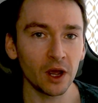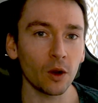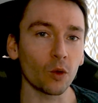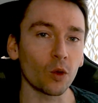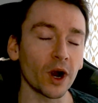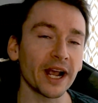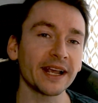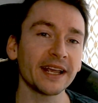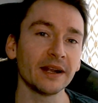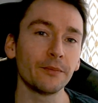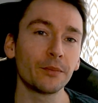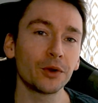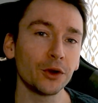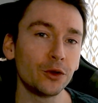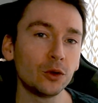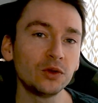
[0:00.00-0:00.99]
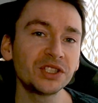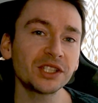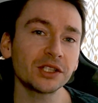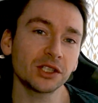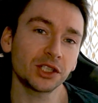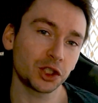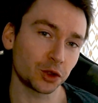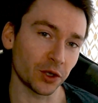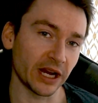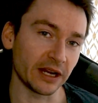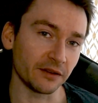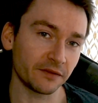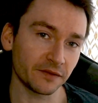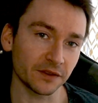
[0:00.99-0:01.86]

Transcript: where I can produce strength.